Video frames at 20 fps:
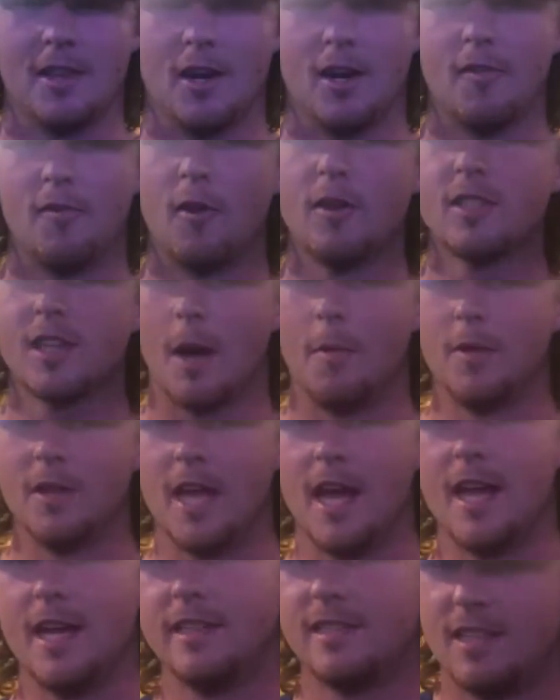there. The first couple
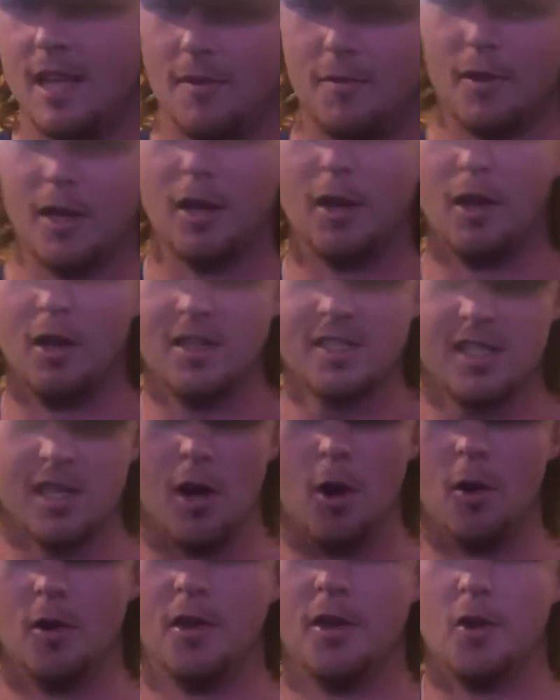days, definitely a little
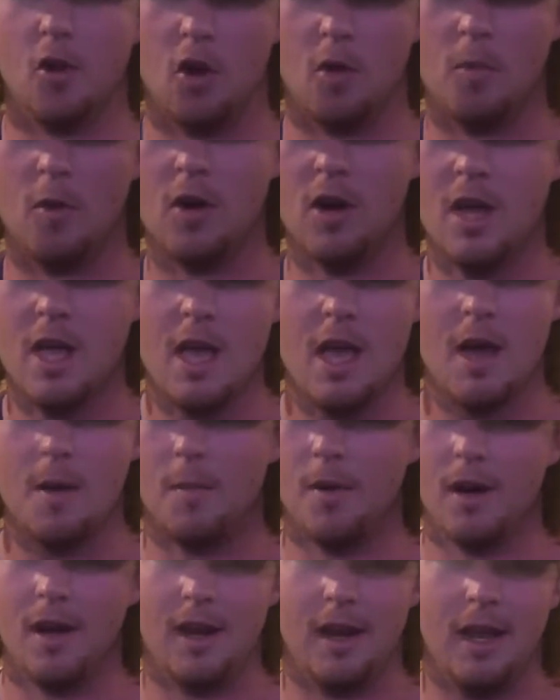slower than normal,
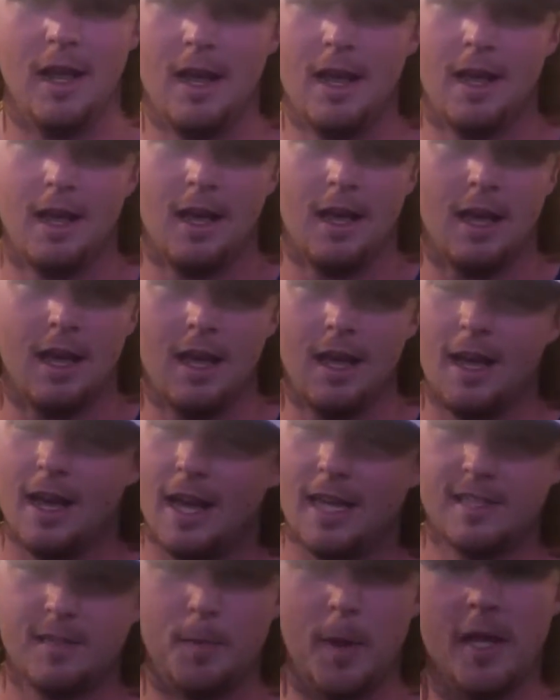but
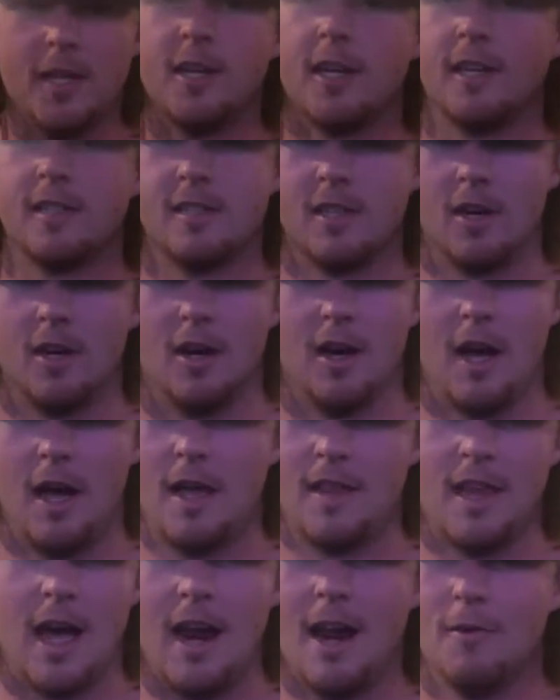it's pitching, so
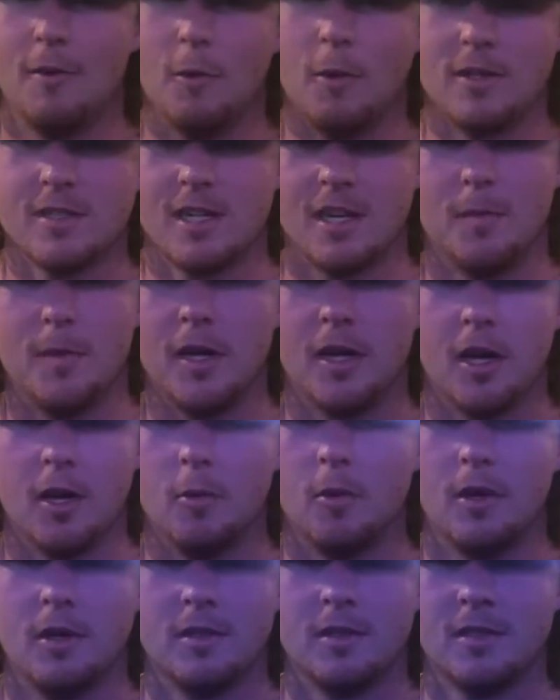not everyone's going to be a
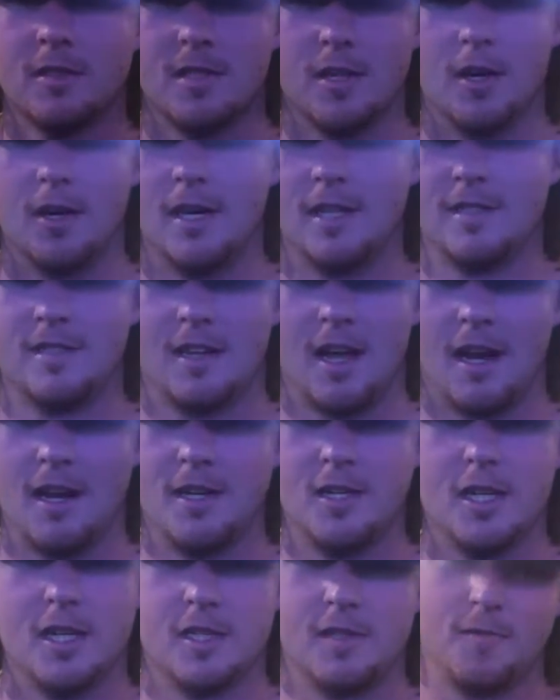good one. So it's
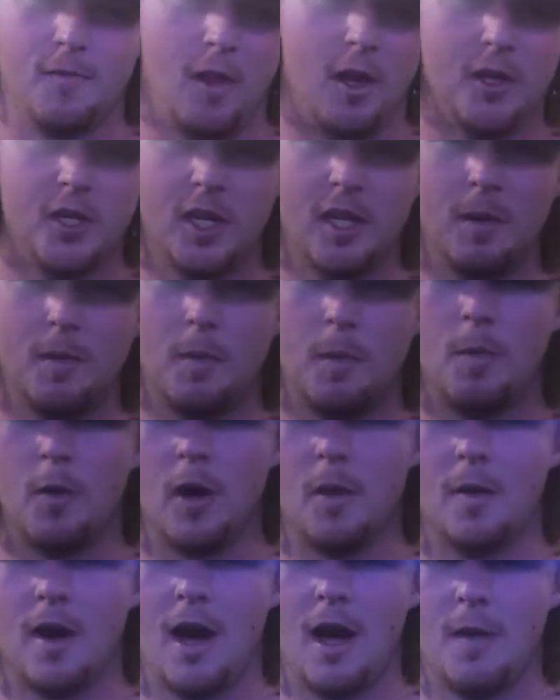kind of just flush it,
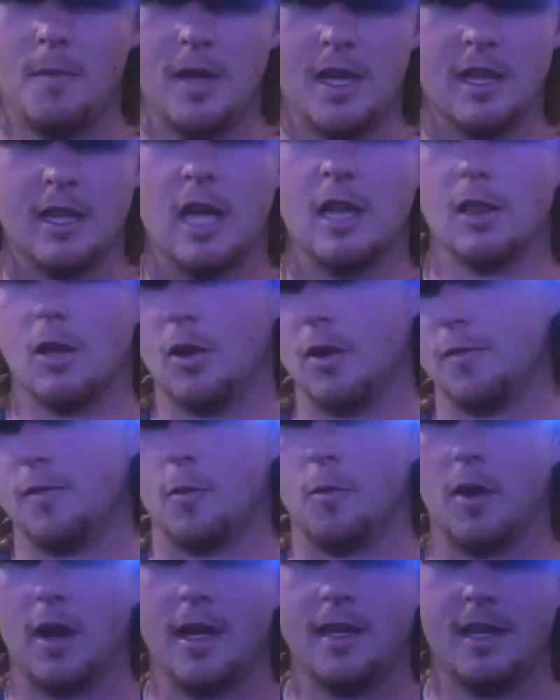put it behind me, and then learn
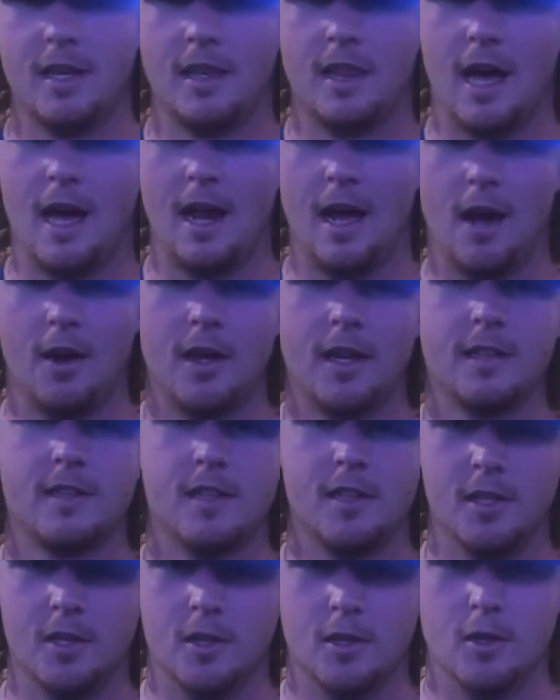from what I did that outing
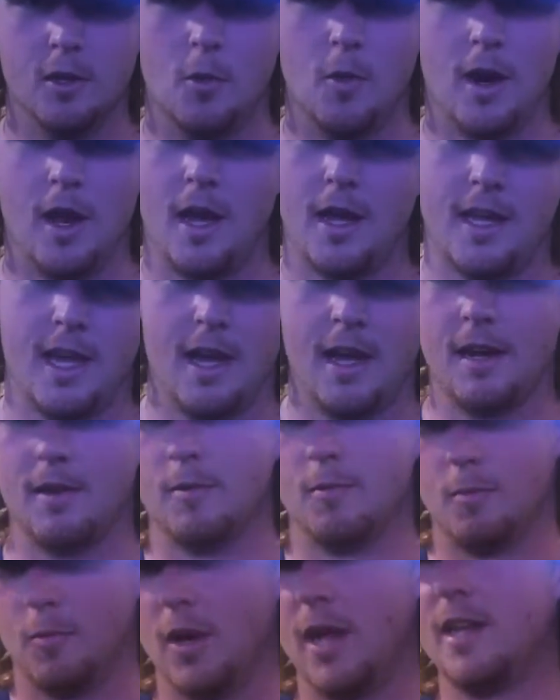to do what I
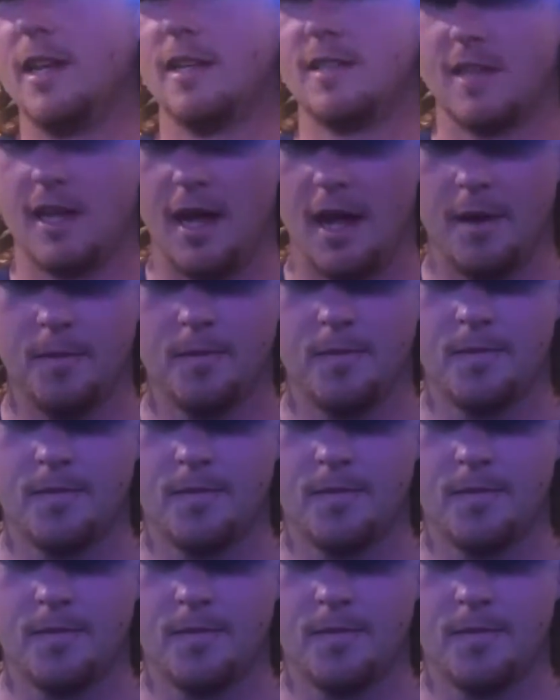can, what I did today.